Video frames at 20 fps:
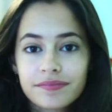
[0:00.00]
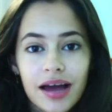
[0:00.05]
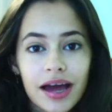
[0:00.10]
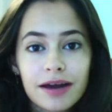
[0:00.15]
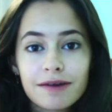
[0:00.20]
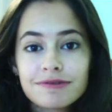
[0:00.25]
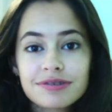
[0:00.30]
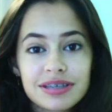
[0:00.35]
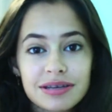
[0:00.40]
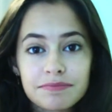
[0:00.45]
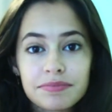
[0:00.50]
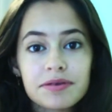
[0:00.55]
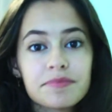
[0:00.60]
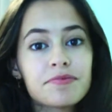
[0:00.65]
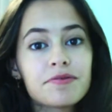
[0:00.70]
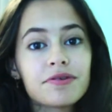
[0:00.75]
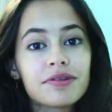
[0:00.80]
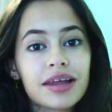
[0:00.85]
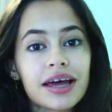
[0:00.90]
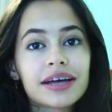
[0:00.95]
I know some
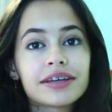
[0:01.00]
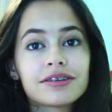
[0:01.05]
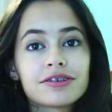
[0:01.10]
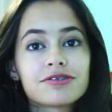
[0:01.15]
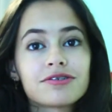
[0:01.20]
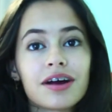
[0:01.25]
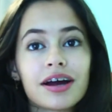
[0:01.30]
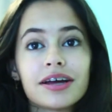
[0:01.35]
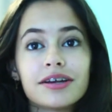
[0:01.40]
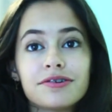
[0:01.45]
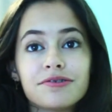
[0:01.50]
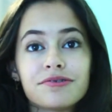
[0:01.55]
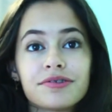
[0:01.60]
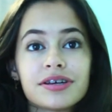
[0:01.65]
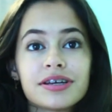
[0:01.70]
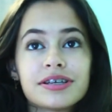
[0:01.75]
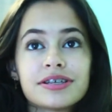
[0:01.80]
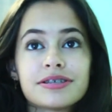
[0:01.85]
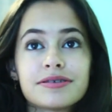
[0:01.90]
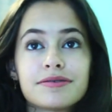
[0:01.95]
people like to try and do
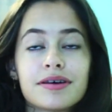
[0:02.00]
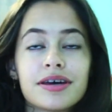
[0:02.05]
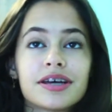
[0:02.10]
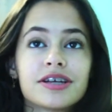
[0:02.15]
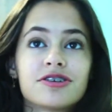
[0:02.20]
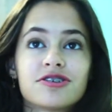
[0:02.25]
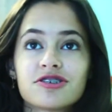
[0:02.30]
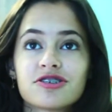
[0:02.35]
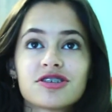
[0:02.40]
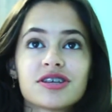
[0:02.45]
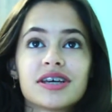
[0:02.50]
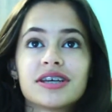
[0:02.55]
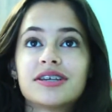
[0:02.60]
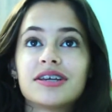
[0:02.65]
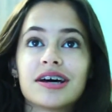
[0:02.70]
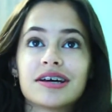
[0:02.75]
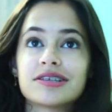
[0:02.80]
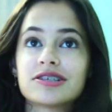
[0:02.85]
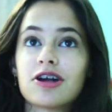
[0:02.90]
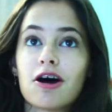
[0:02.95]
this. It just, it
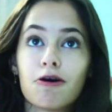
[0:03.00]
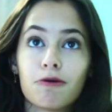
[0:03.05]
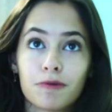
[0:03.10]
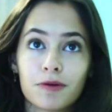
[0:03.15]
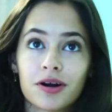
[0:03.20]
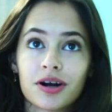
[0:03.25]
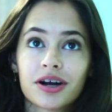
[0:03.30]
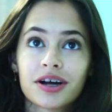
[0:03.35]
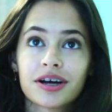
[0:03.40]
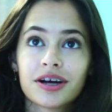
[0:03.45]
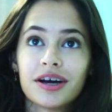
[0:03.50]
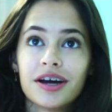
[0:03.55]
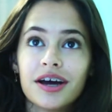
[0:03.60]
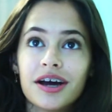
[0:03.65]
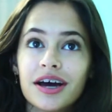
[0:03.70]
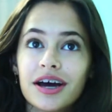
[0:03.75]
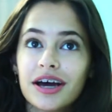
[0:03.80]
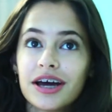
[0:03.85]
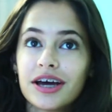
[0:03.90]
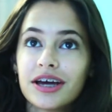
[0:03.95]
does not work.
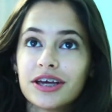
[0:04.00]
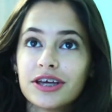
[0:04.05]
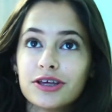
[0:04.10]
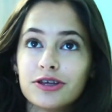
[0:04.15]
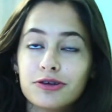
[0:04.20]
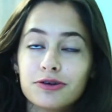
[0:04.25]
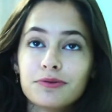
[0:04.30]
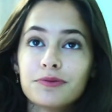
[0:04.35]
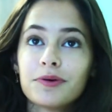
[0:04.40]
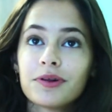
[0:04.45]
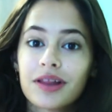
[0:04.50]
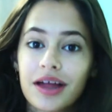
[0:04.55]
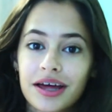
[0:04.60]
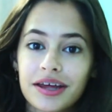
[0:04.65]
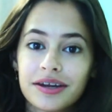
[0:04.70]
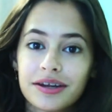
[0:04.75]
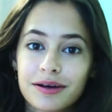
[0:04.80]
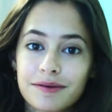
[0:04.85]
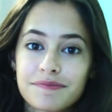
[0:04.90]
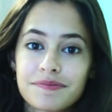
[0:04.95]
You will
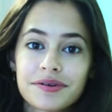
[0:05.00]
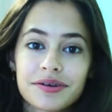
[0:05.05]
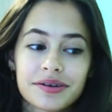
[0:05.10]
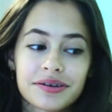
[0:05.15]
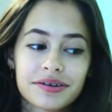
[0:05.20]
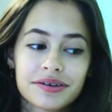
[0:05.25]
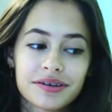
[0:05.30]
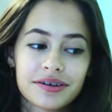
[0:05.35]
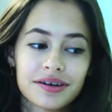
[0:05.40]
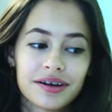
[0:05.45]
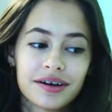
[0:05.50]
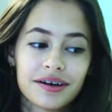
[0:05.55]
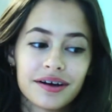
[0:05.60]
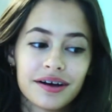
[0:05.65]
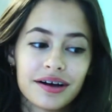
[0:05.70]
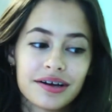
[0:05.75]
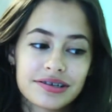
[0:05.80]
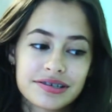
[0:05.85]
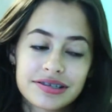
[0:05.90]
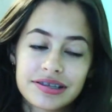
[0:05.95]
end up
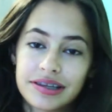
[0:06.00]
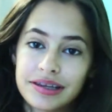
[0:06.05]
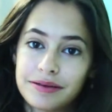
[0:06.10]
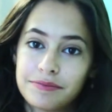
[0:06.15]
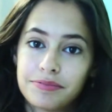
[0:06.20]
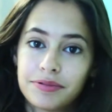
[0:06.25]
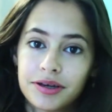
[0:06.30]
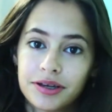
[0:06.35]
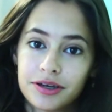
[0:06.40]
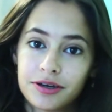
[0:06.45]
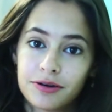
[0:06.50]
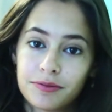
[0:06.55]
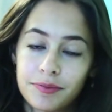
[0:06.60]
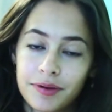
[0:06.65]
asleep in your